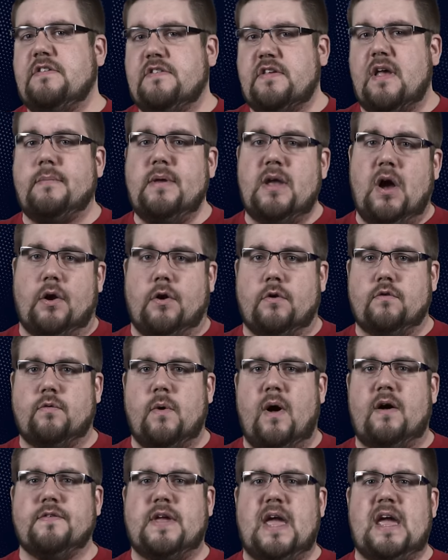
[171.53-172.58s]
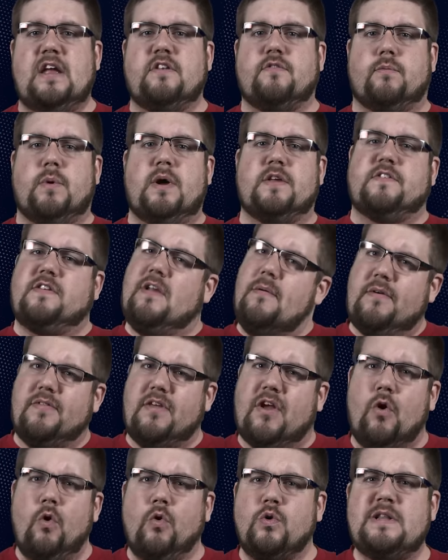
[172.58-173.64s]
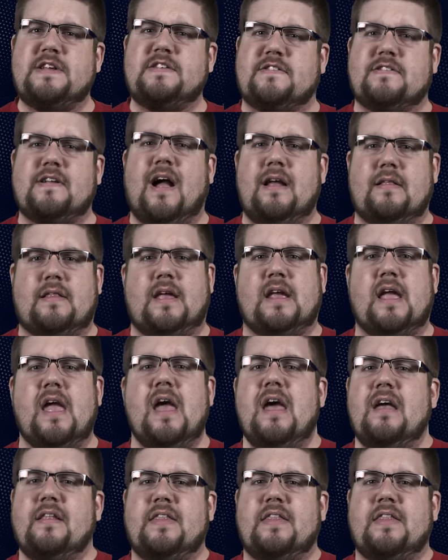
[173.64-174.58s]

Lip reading: semi-auto 12-gauge with some of the coolest styling